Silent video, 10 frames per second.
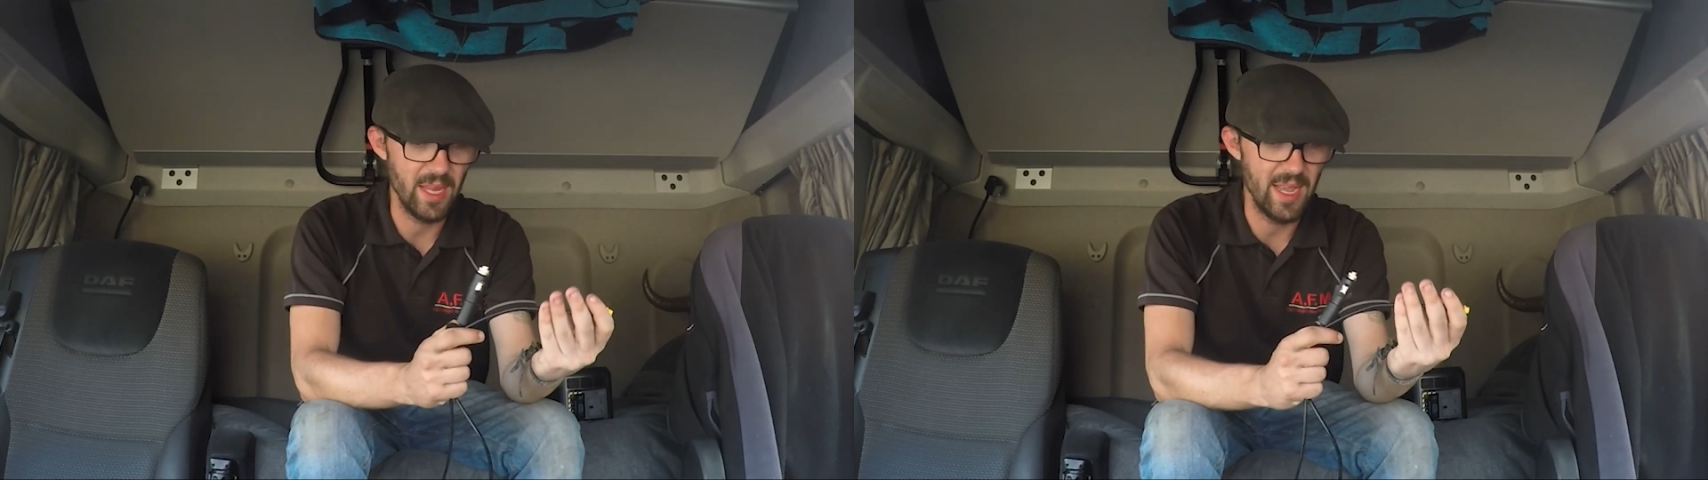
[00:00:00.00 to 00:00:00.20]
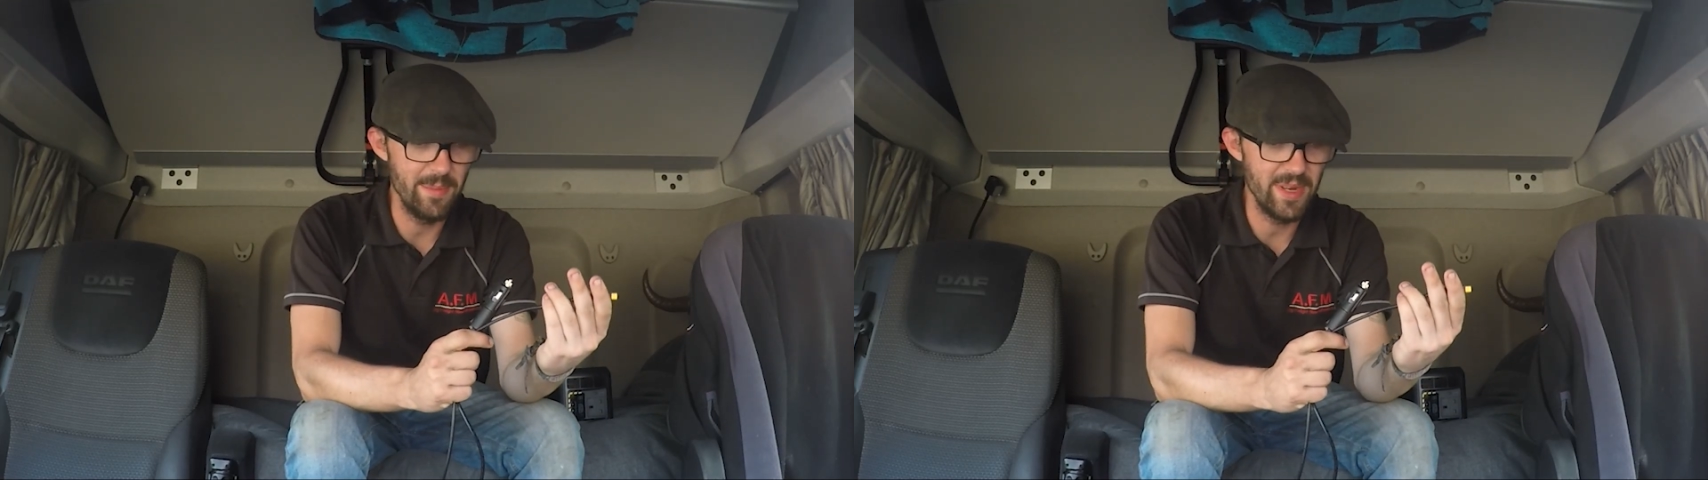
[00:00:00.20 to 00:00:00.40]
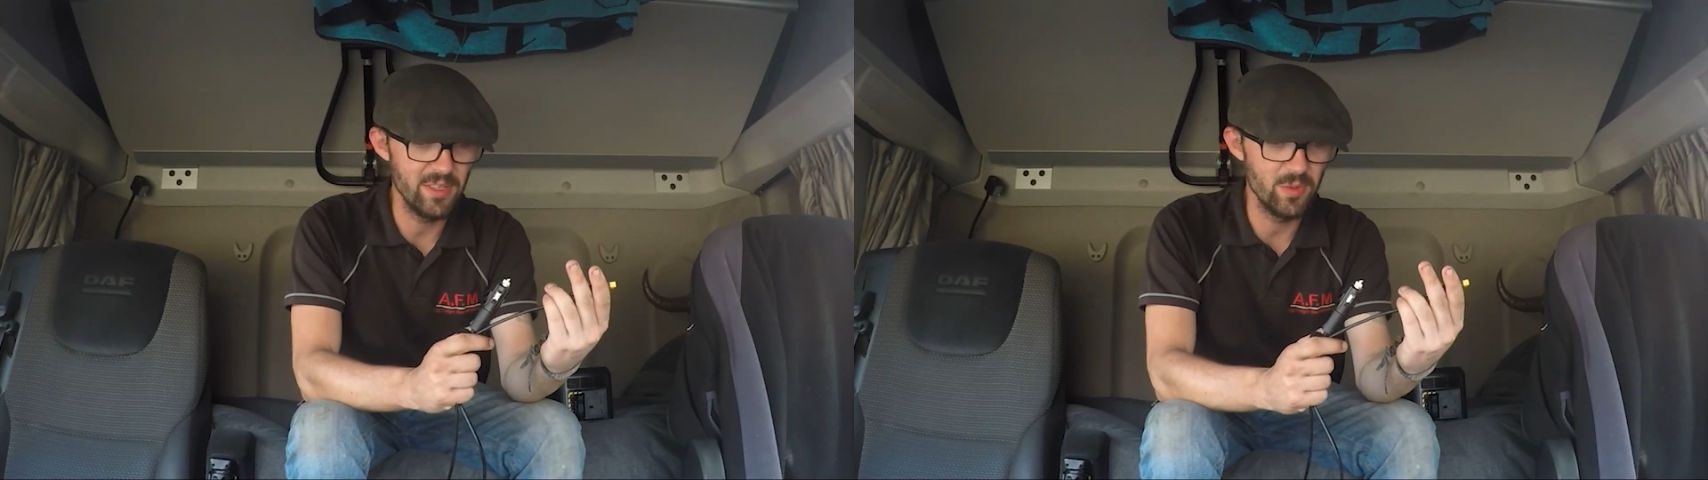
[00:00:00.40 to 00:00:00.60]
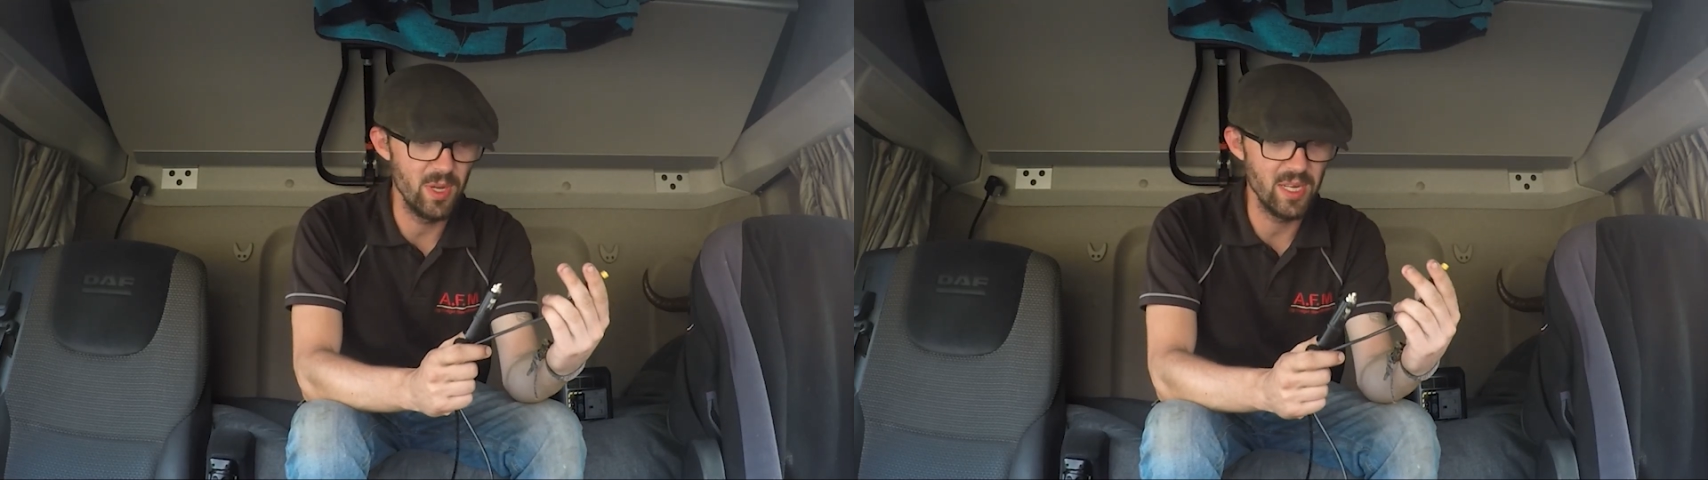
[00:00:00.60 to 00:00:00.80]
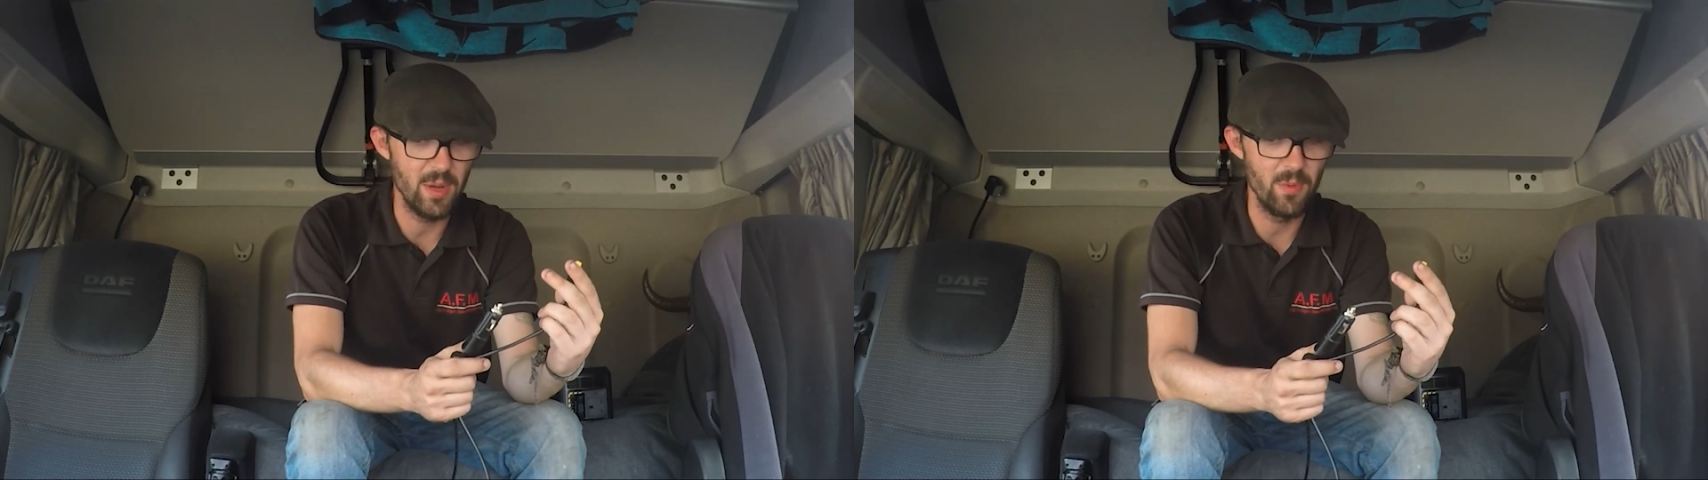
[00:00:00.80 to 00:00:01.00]
I haven't been able to
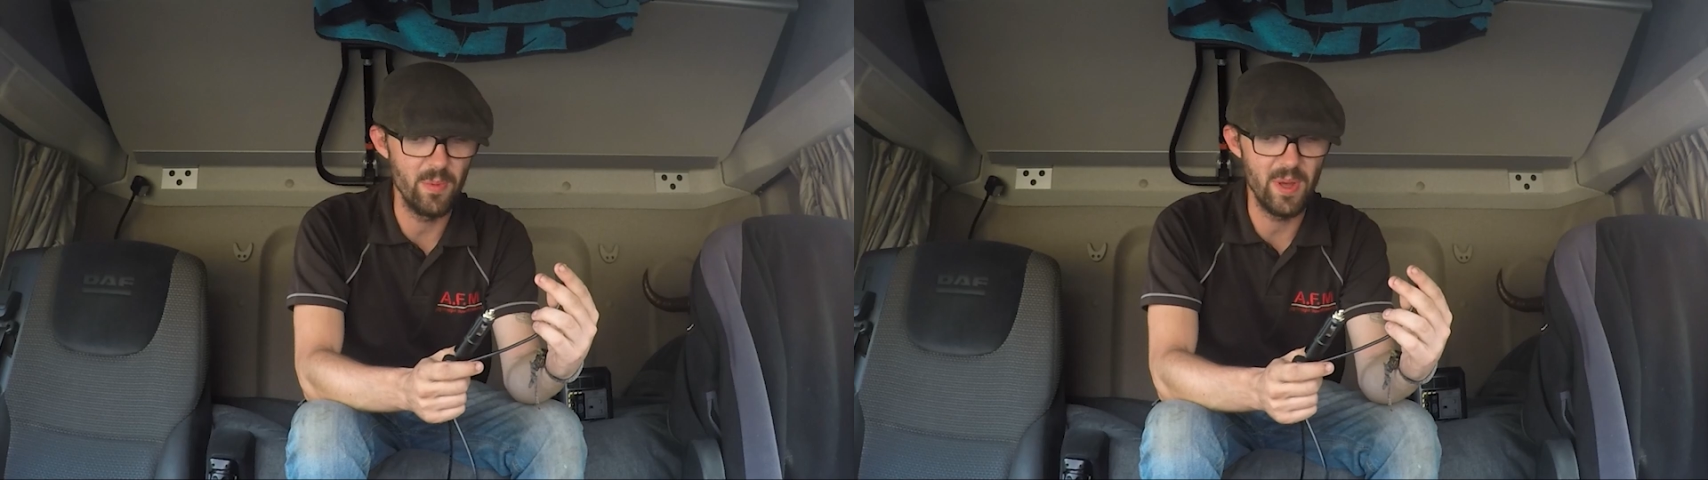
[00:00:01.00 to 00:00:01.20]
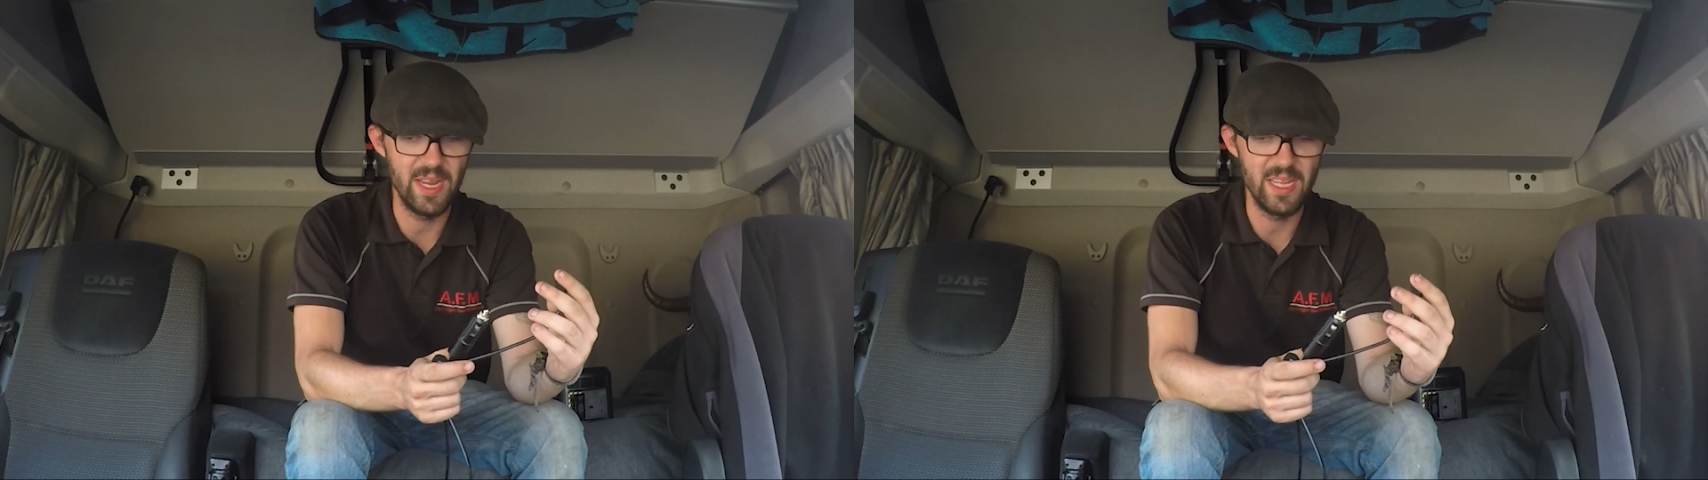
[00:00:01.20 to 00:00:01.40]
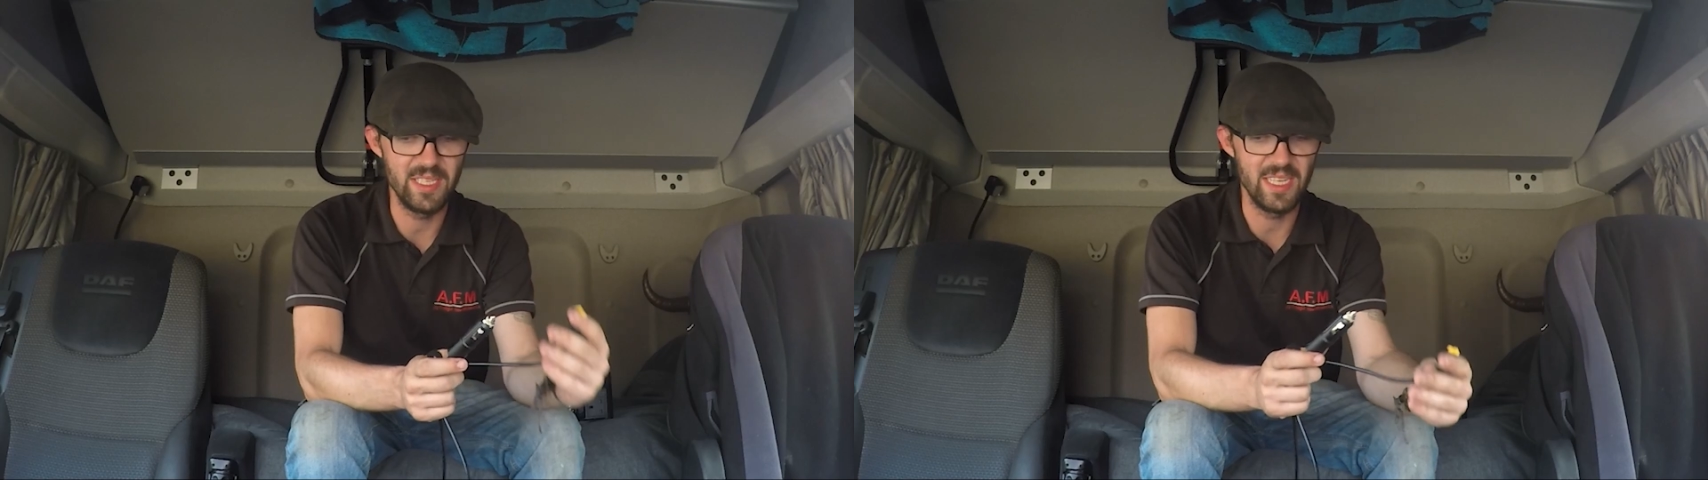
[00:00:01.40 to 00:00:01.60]
work out what one it is